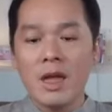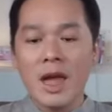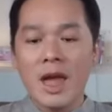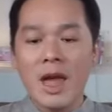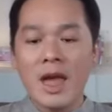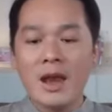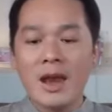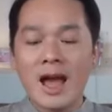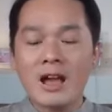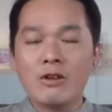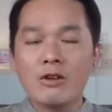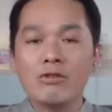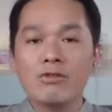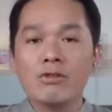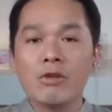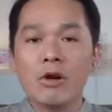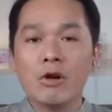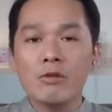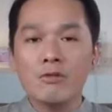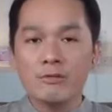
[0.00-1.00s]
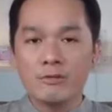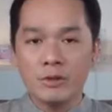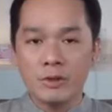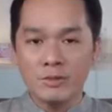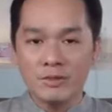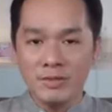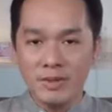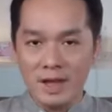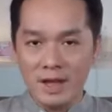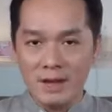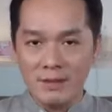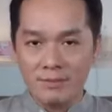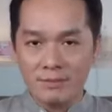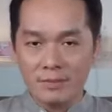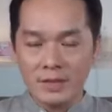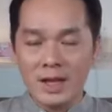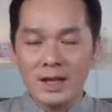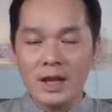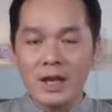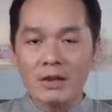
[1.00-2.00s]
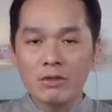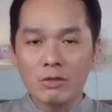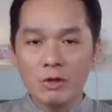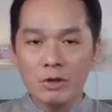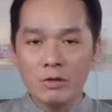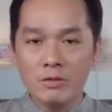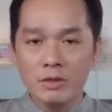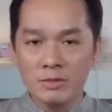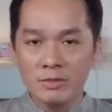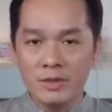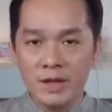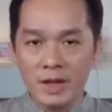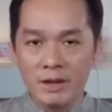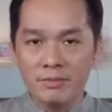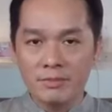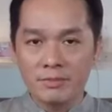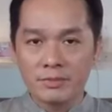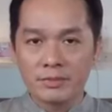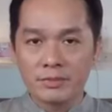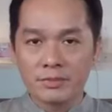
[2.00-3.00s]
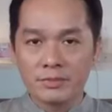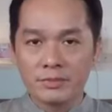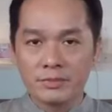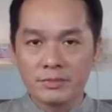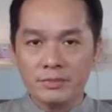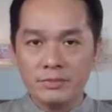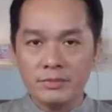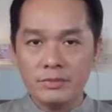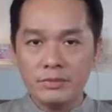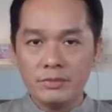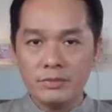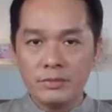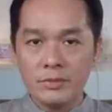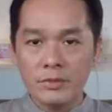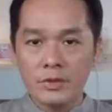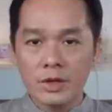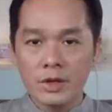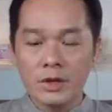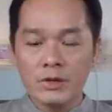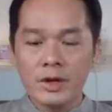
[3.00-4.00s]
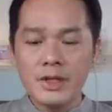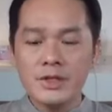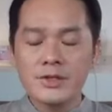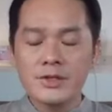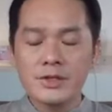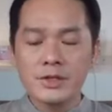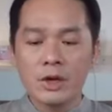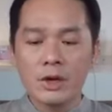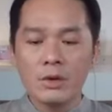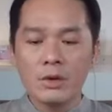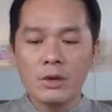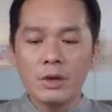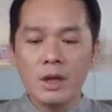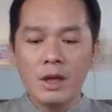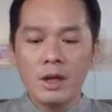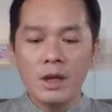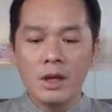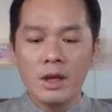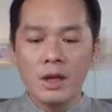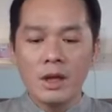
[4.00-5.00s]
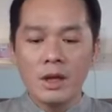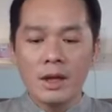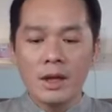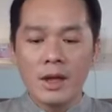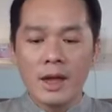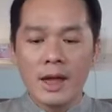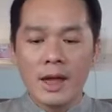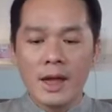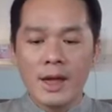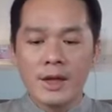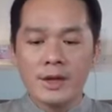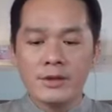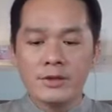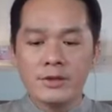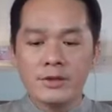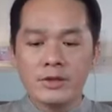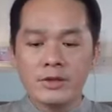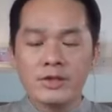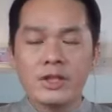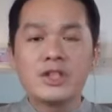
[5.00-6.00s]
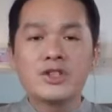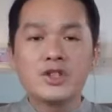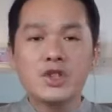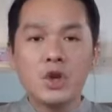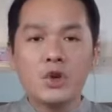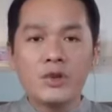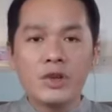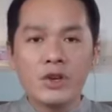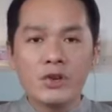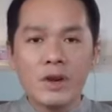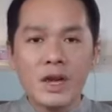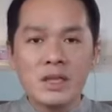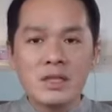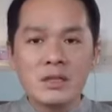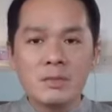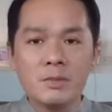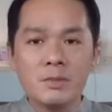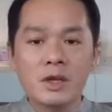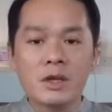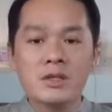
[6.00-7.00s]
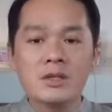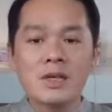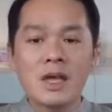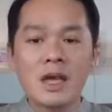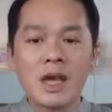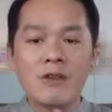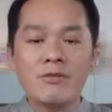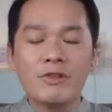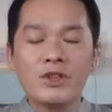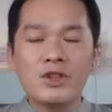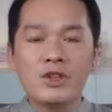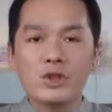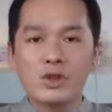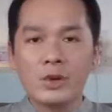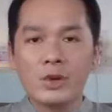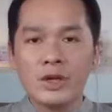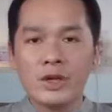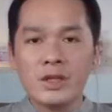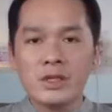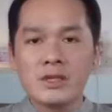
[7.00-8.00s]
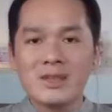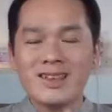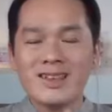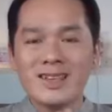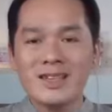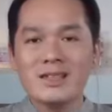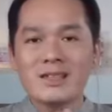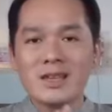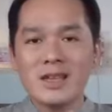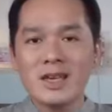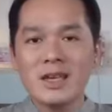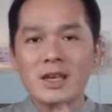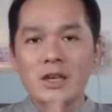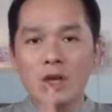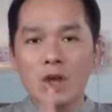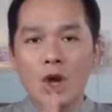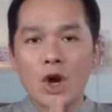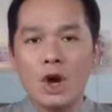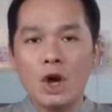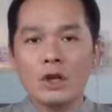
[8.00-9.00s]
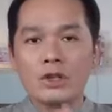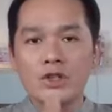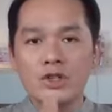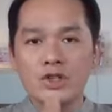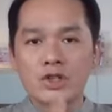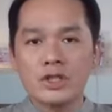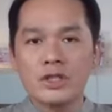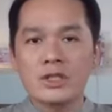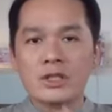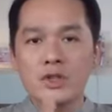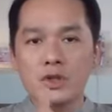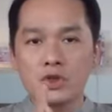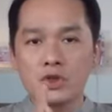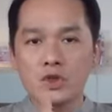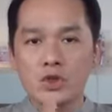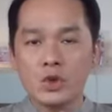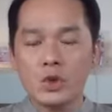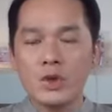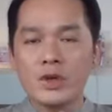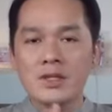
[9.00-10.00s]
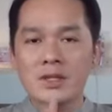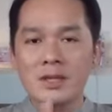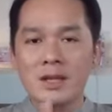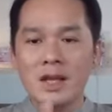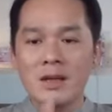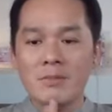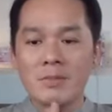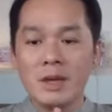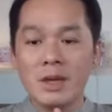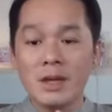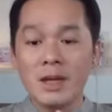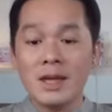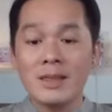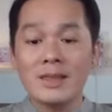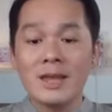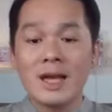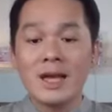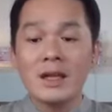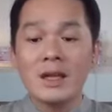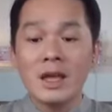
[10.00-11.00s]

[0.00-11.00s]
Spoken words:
and I grow from there. And I grow from there. All right. So, and there's no regrets because every choice is a conscious choice that I make. And